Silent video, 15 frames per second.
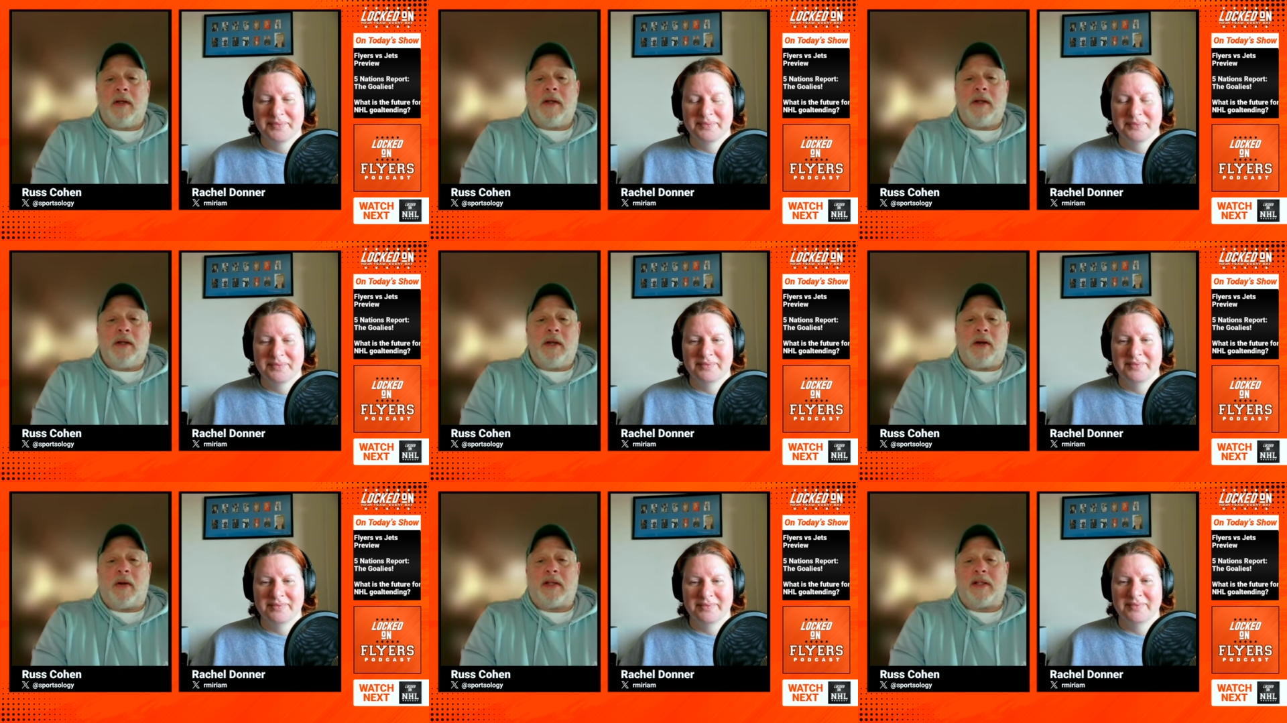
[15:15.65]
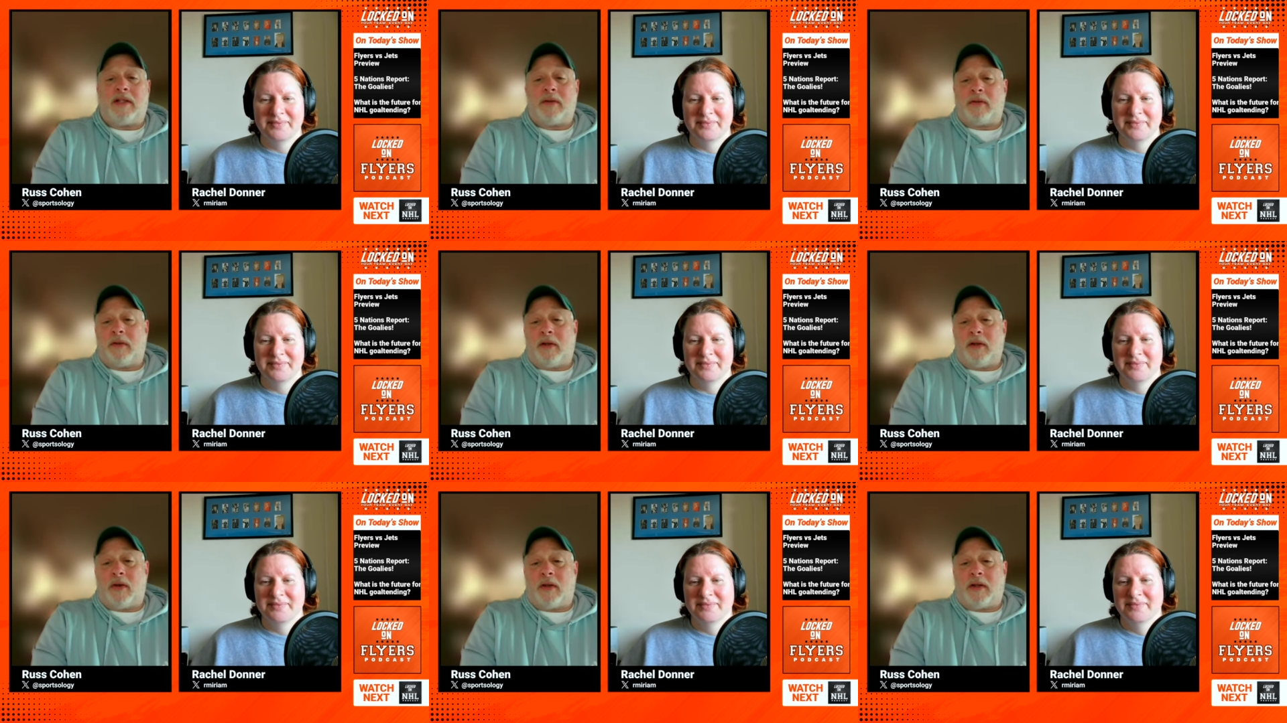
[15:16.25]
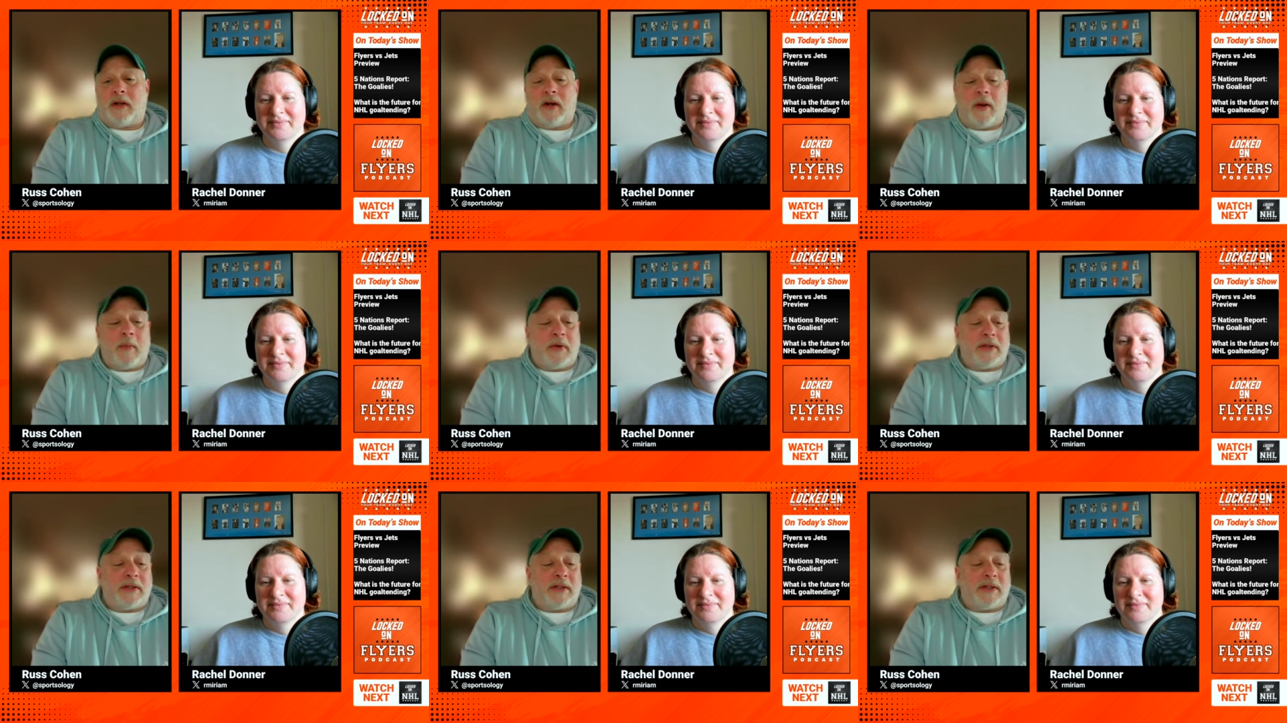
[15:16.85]
Speaker 1: You know, mm -hmm. I mm-hmm. certainly look at the
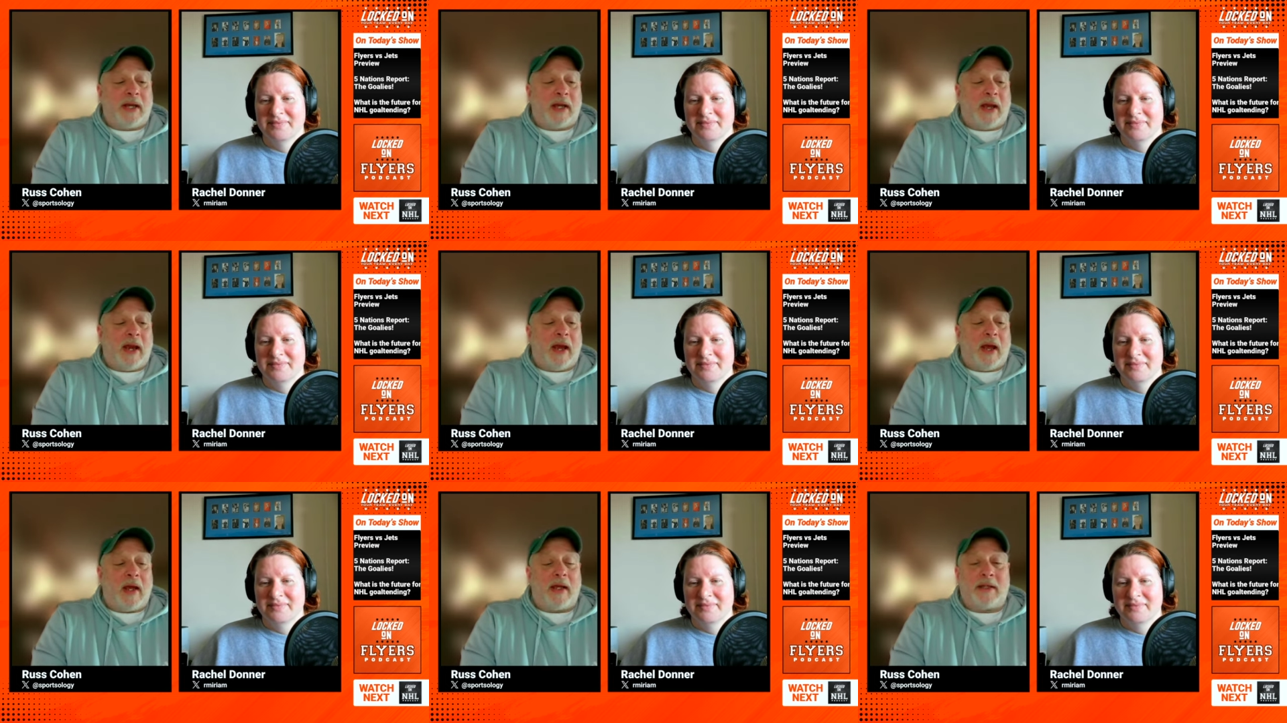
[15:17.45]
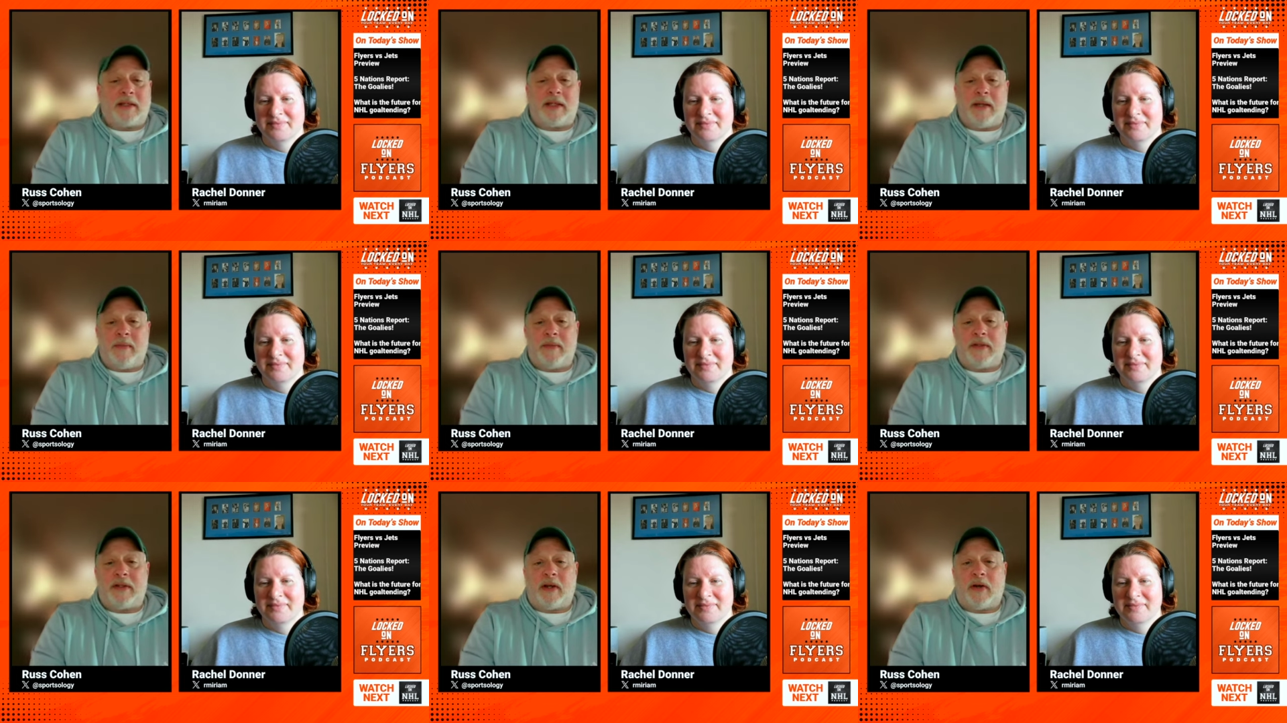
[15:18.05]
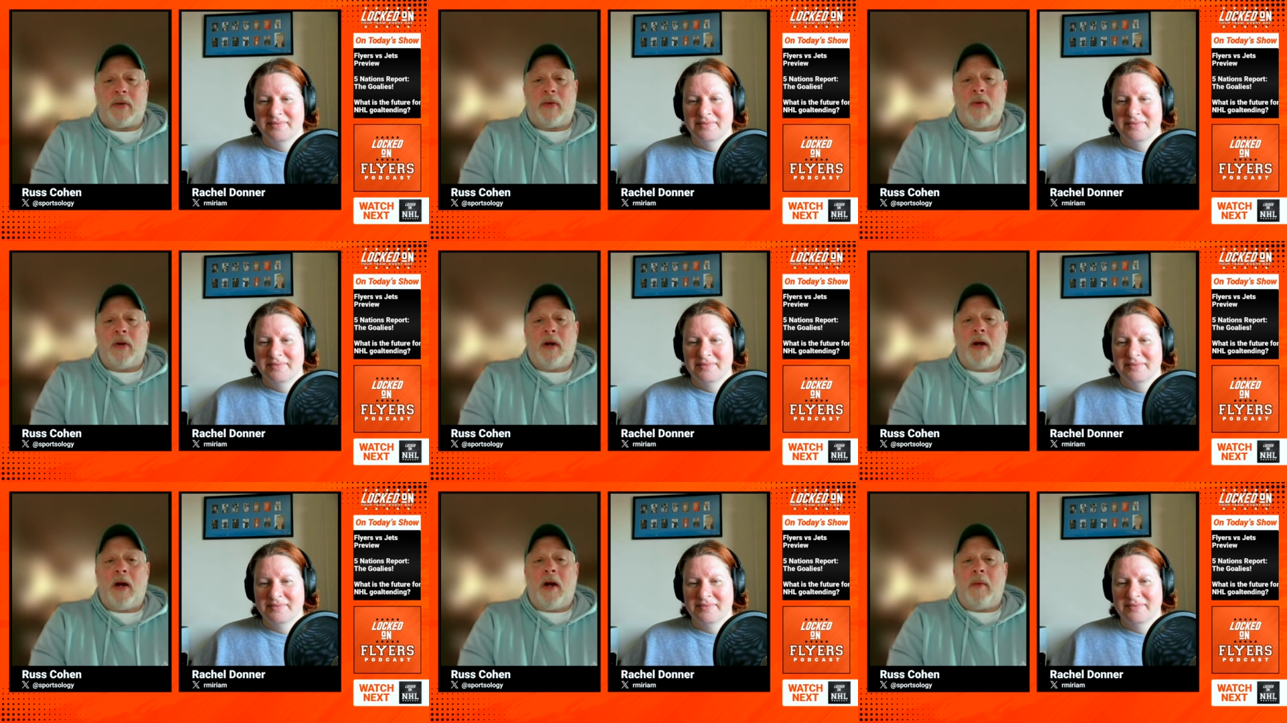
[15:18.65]
numbers and say, yeah, it seems so,
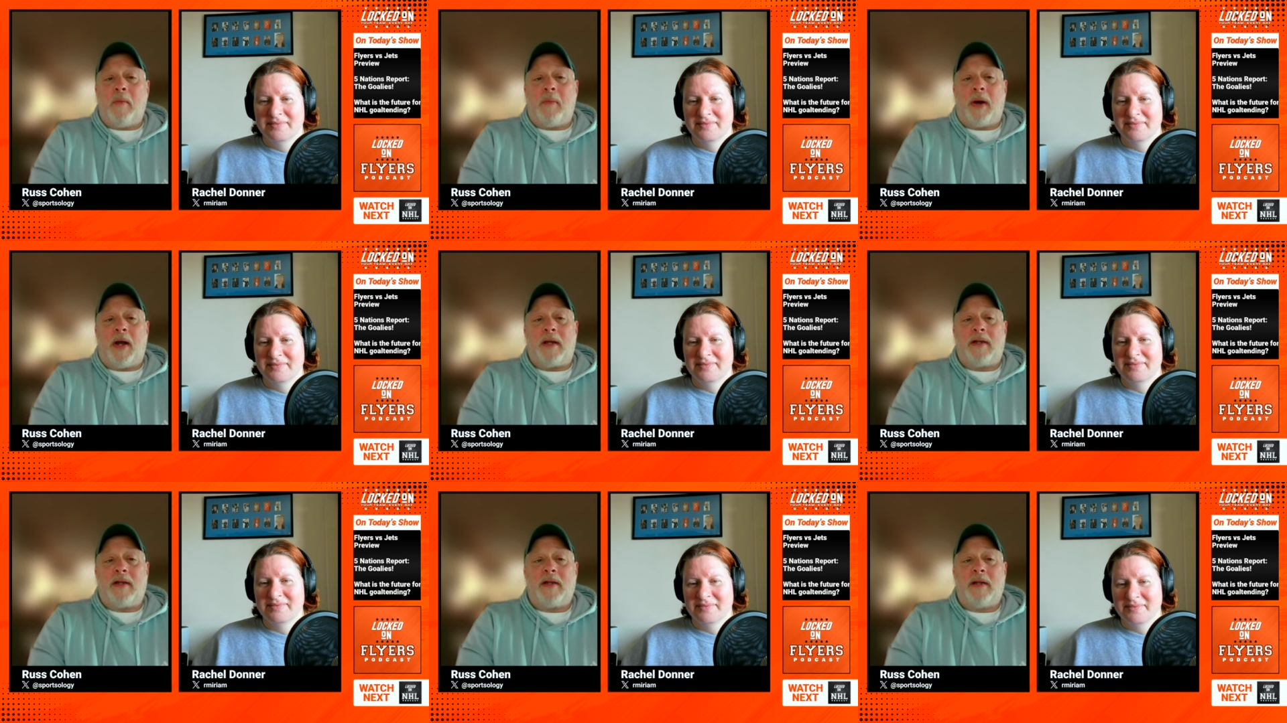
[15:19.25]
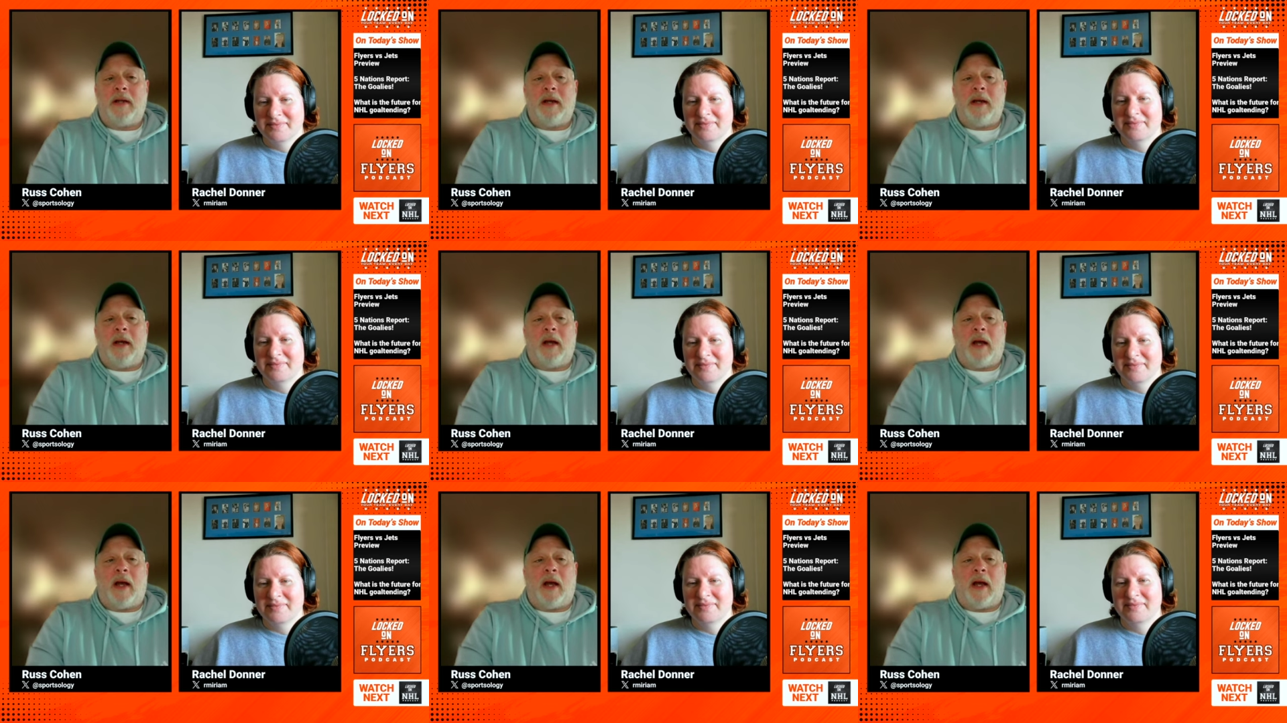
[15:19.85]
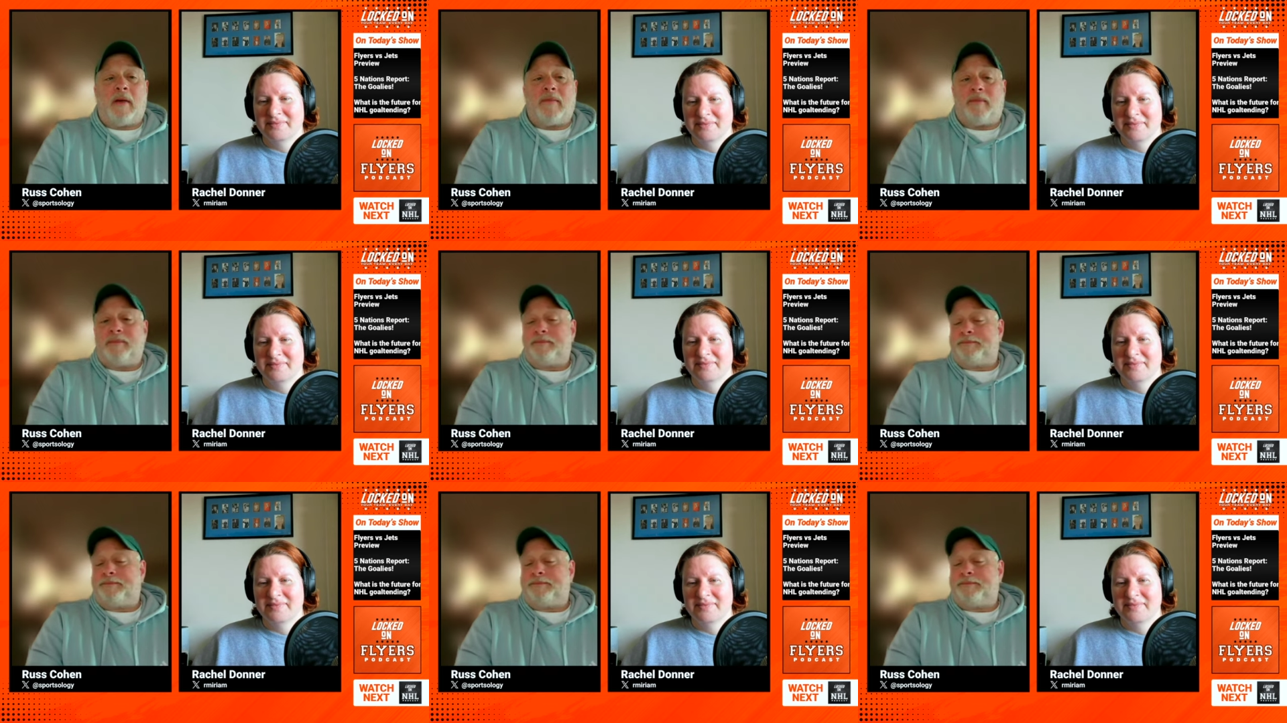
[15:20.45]
but um,